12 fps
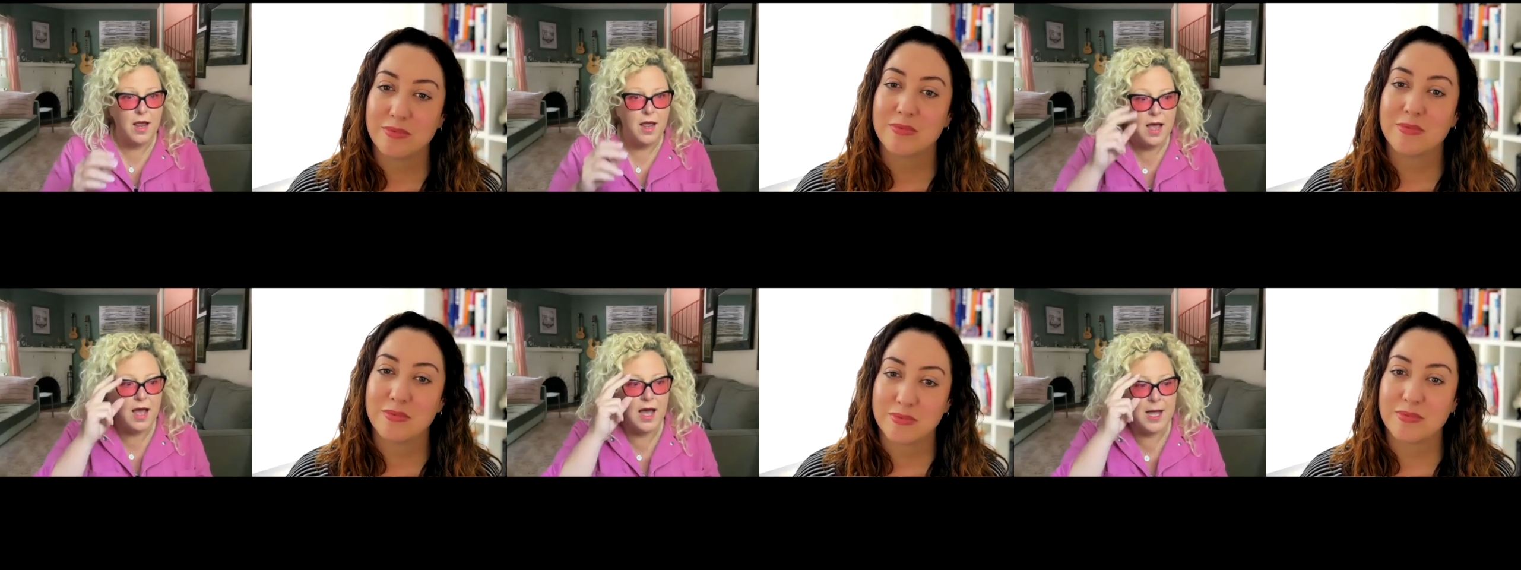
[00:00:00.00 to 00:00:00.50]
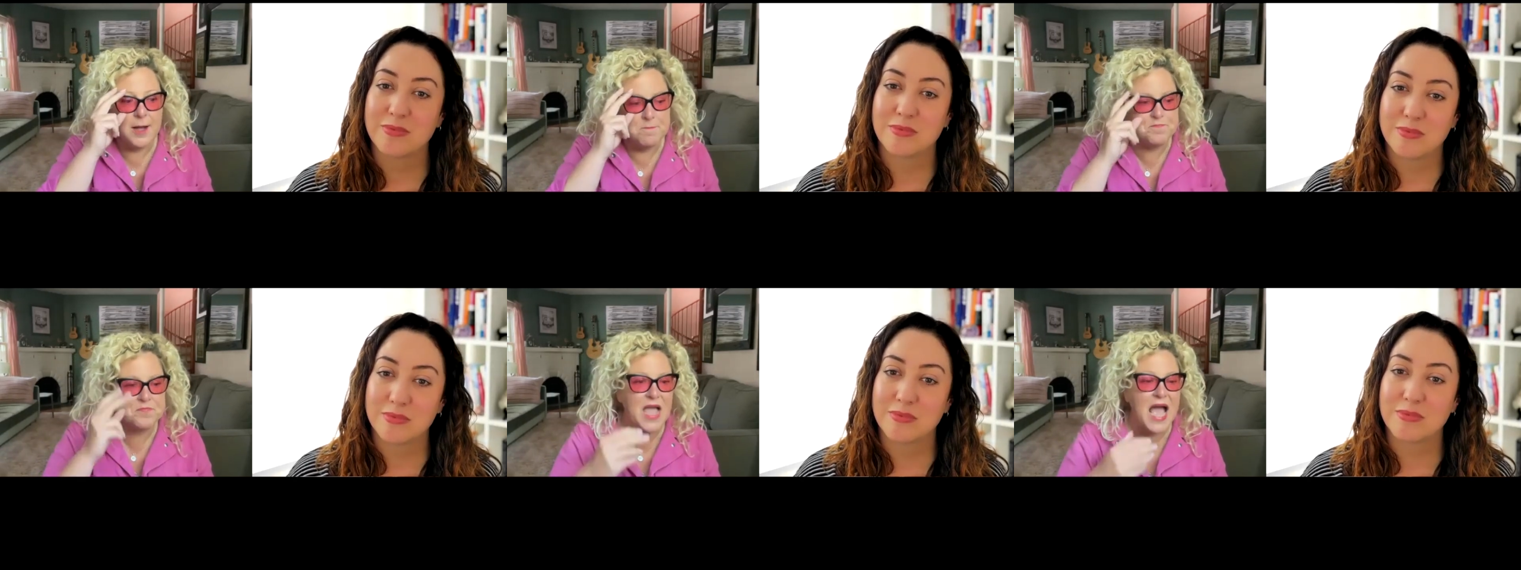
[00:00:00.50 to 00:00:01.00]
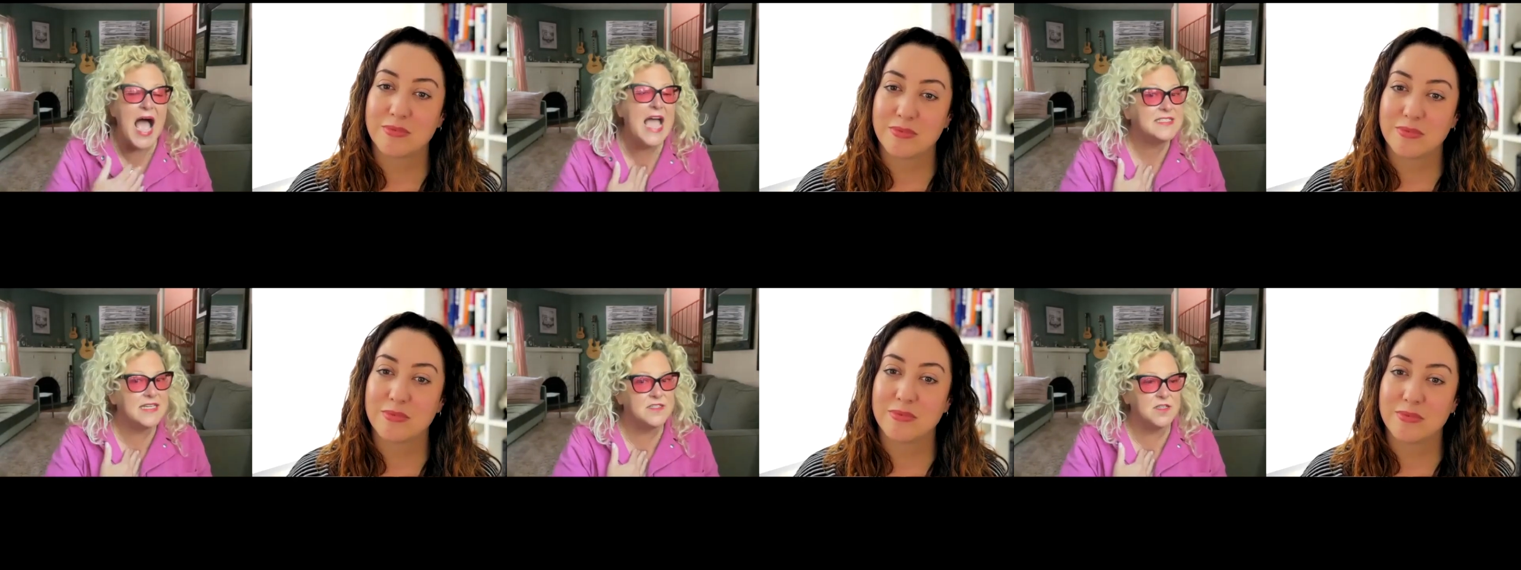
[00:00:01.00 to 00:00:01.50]
Speaker 1: Um, I
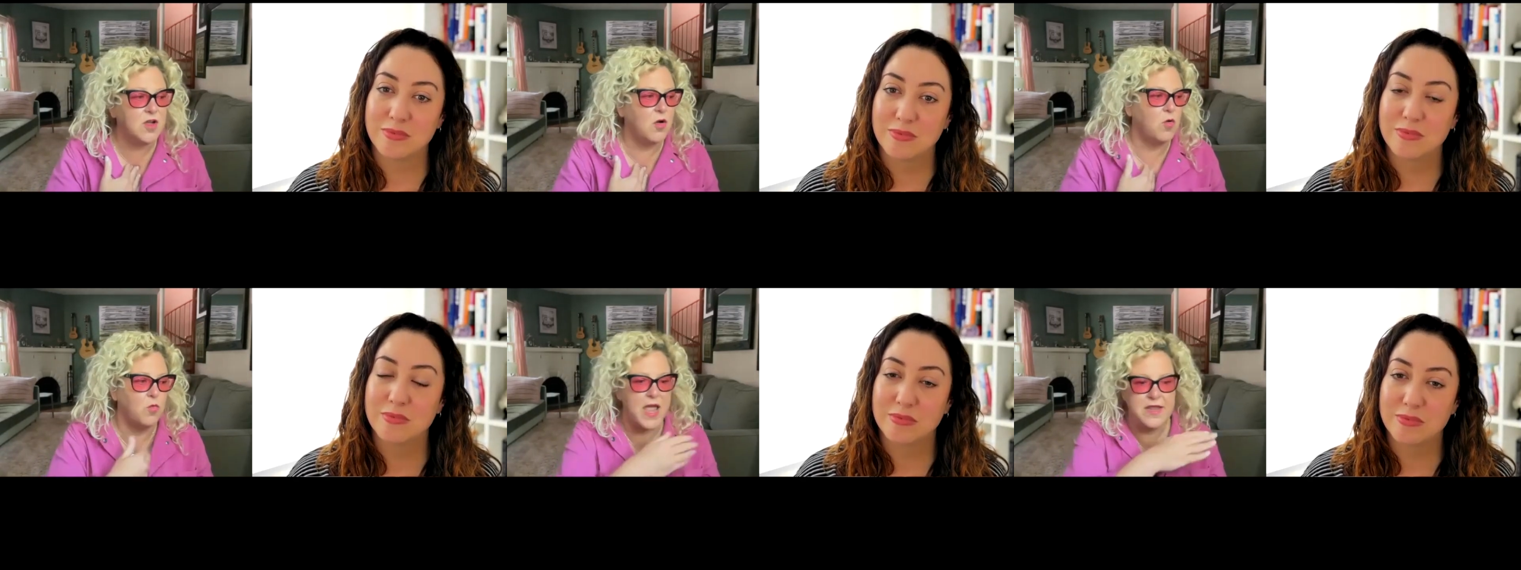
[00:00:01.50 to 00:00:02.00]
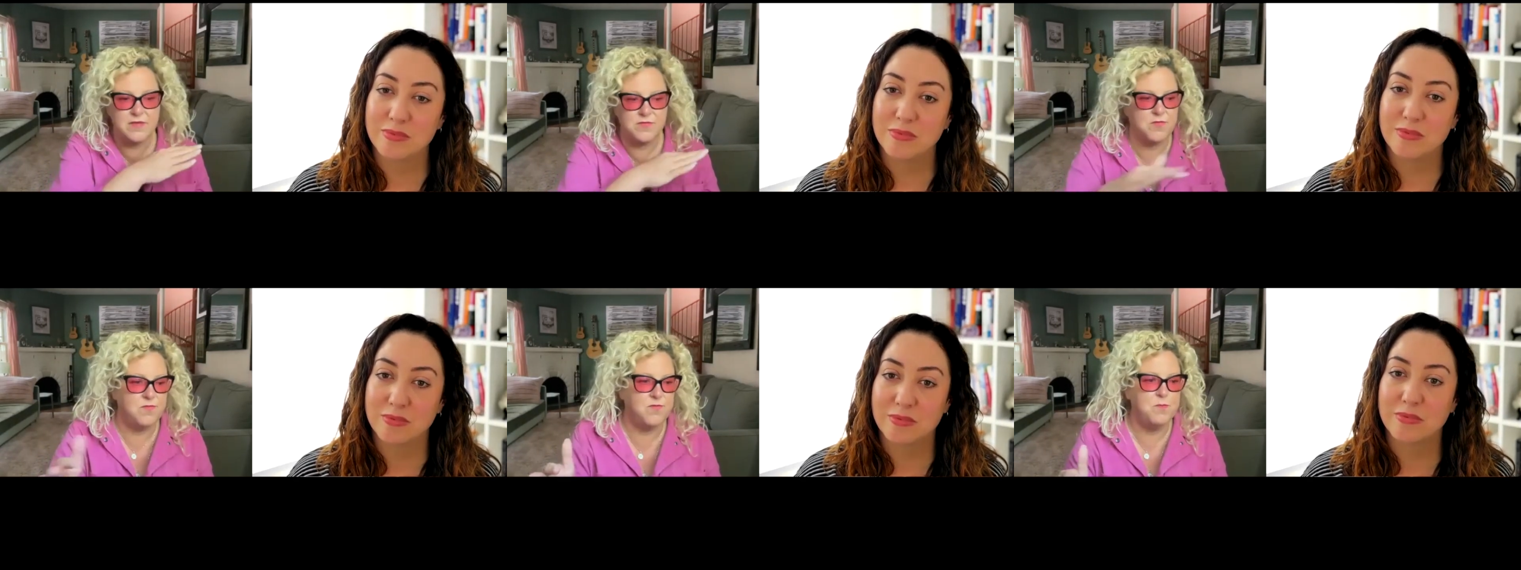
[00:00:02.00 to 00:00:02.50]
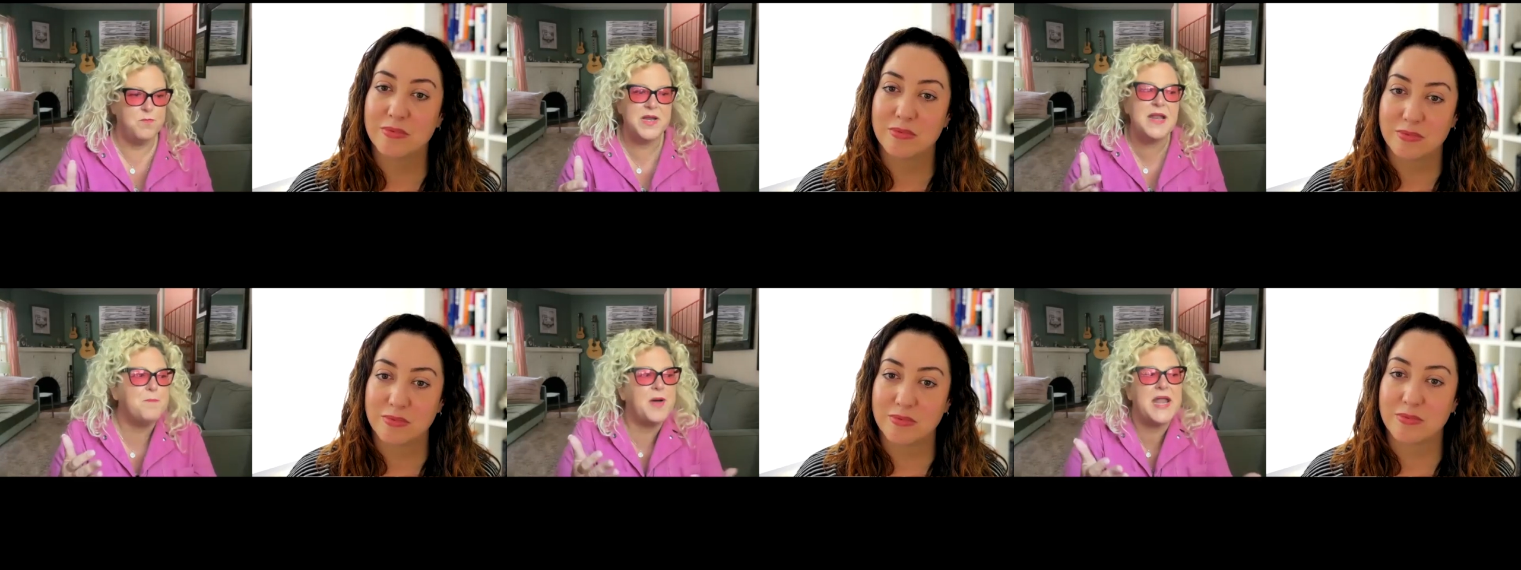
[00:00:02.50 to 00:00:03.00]
tend to go right, but
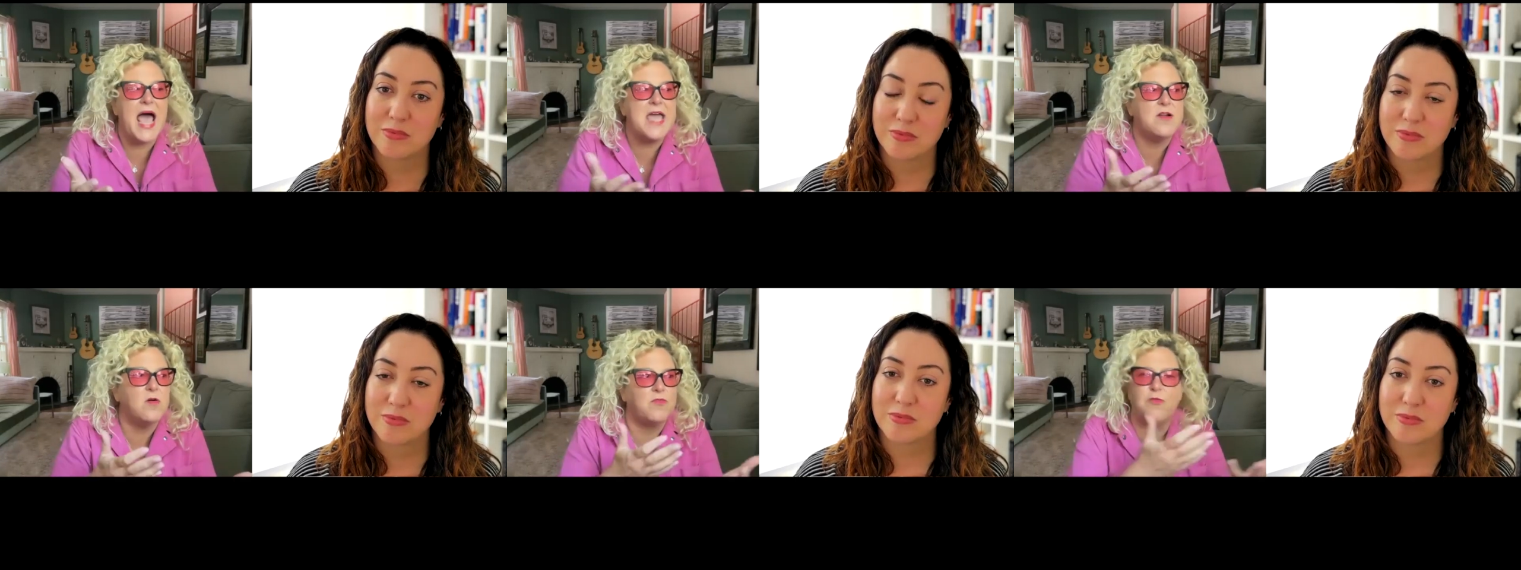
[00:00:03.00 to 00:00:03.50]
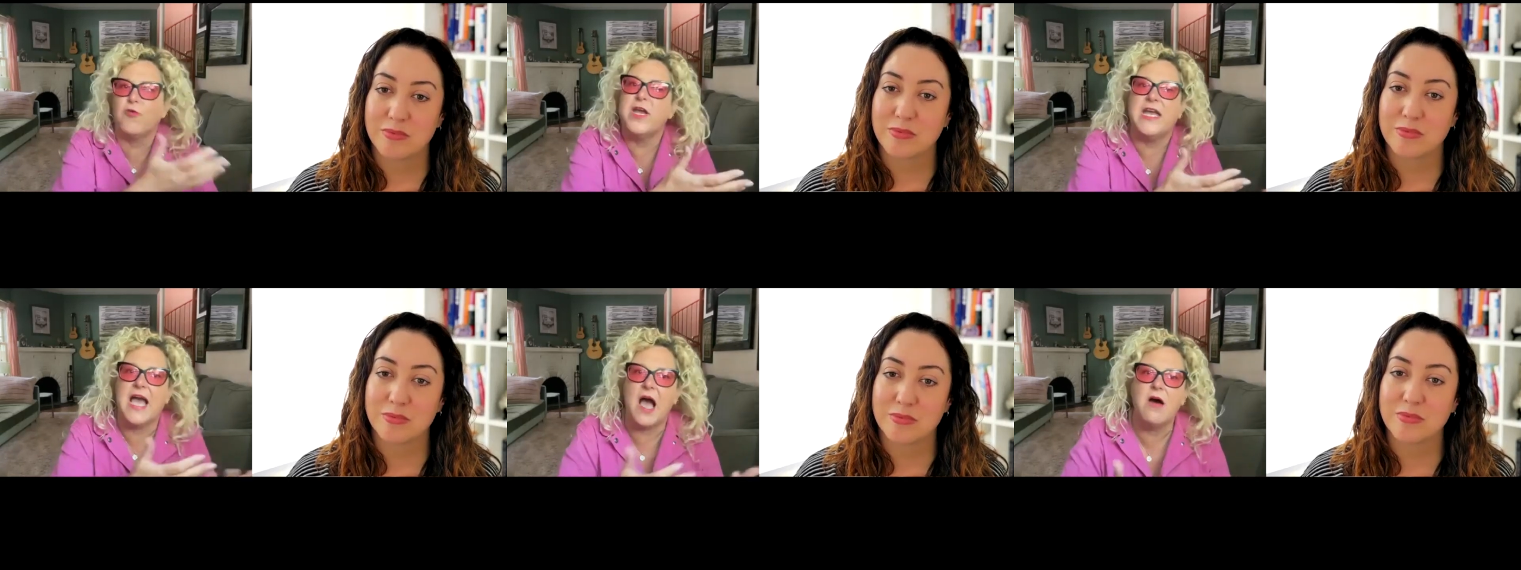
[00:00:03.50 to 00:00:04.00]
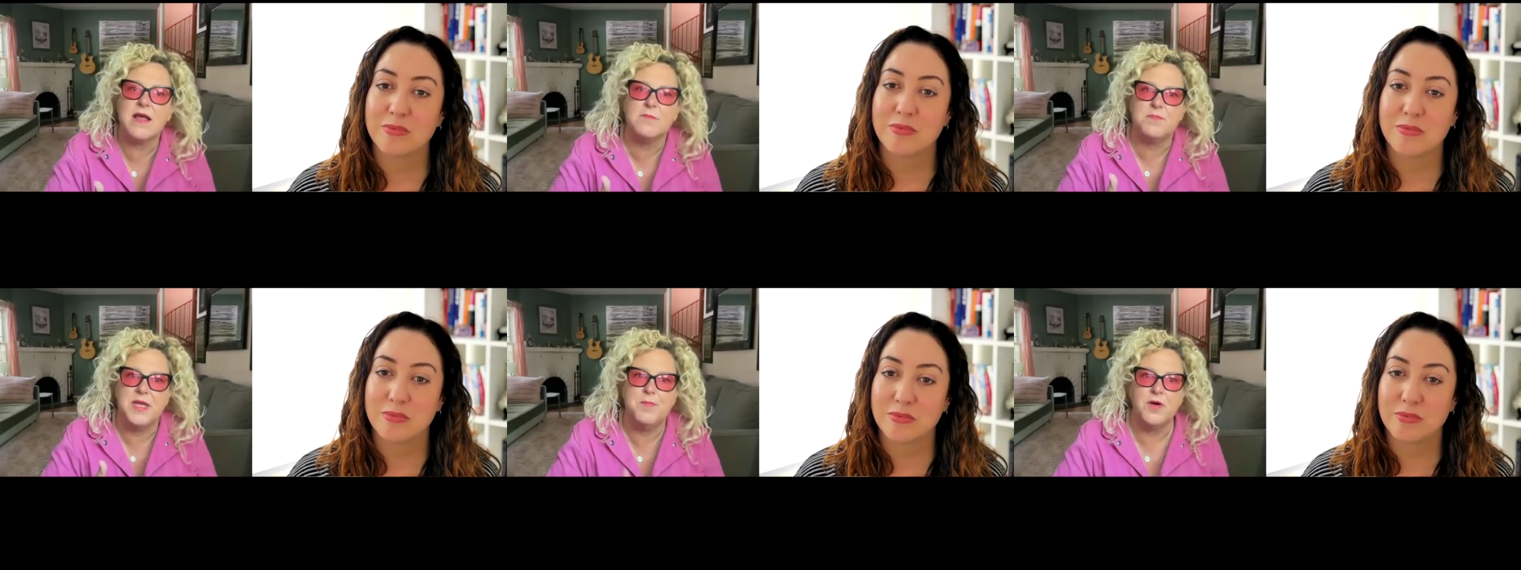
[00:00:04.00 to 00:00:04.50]
but I don't freak out on
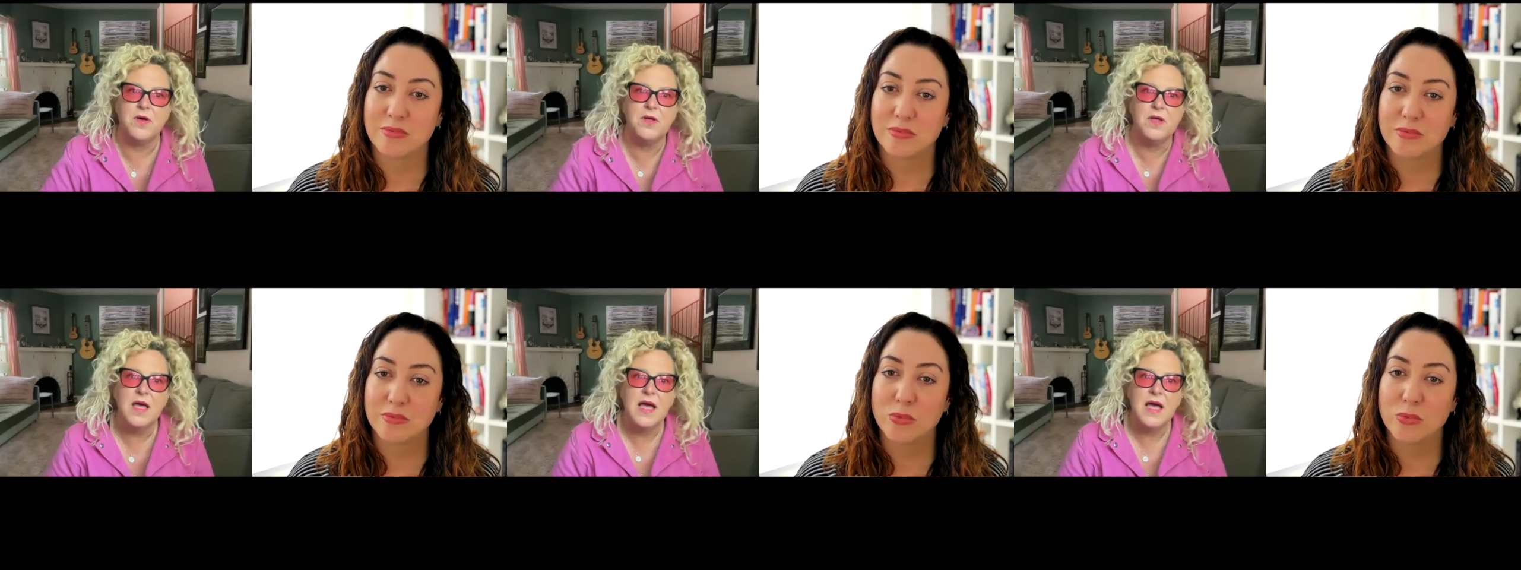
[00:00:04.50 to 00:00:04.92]
people.